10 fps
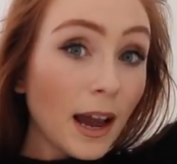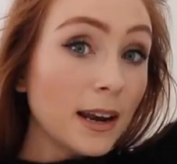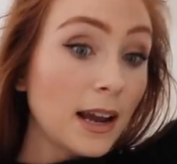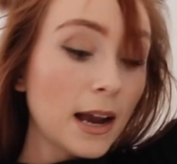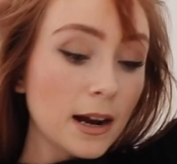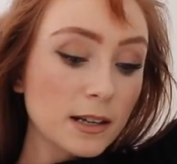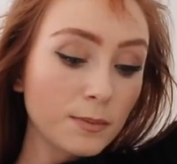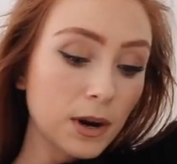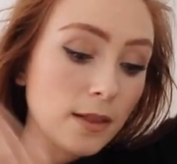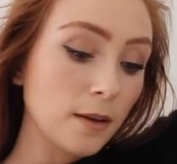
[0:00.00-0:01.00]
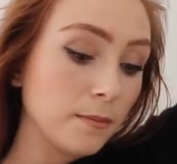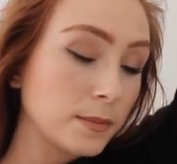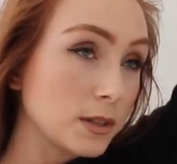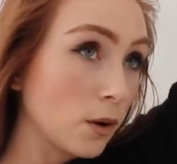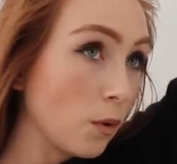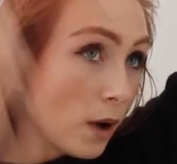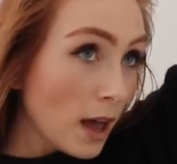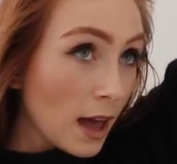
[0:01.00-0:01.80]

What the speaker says: and hairspray them. So